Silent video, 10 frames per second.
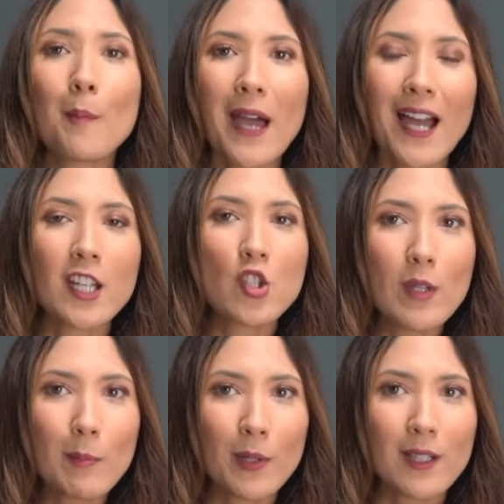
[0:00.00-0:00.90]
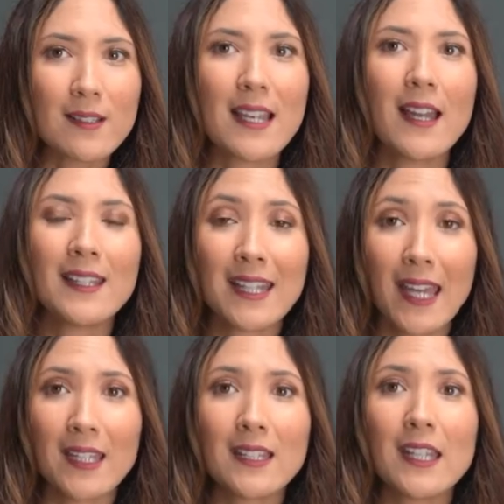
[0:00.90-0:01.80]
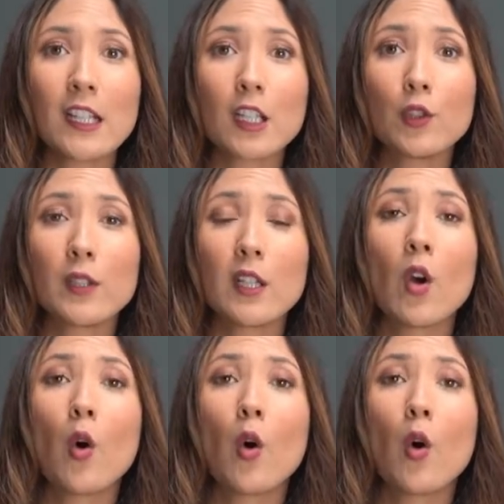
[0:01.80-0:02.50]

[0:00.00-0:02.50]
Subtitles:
the package we booked, again, included